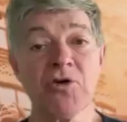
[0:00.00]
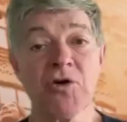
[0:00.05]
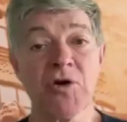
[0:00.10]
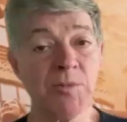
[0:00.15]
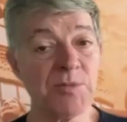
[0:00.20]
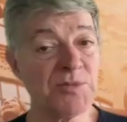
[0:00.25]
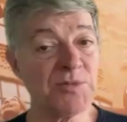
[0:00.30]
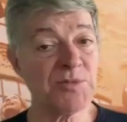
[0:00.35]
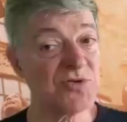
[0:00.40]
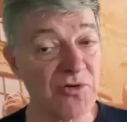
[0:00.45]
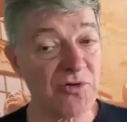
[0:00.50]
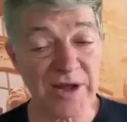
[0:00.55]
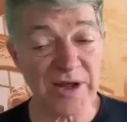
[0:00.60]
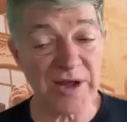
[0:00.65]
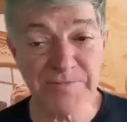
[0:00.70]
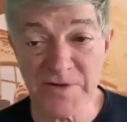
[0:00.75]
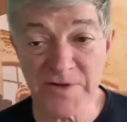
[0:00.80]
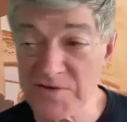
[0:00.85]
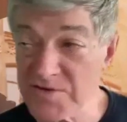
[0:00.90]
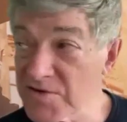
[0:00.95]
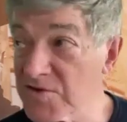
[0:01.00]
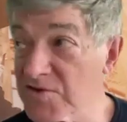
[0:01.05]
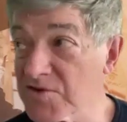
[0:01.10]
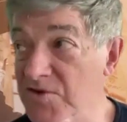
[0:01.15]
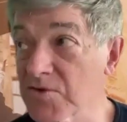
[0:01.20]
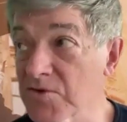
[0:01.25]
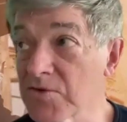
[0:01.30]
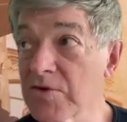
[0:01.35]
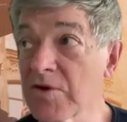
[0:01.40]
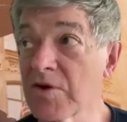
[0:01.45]
programs, great business
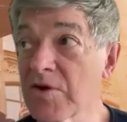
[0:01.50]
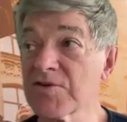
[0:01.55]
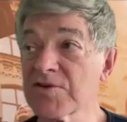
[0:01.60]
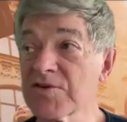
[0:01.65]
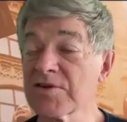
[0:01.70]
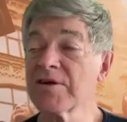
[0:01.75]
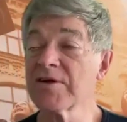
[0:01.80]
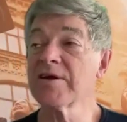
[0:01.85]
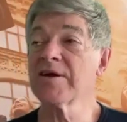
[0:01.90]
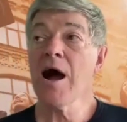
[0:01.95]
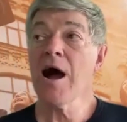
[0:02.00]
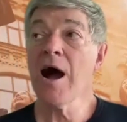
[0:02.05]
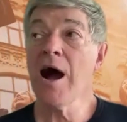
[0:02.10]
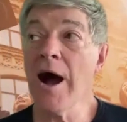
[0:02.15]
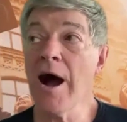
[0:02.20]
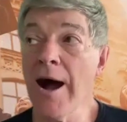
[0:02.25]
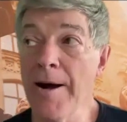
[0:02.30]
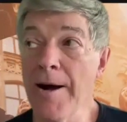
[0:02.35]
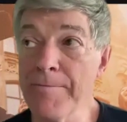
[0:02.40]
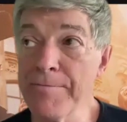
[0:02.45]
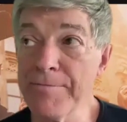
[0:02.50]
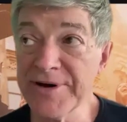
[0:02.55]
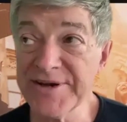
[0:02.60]
schools um,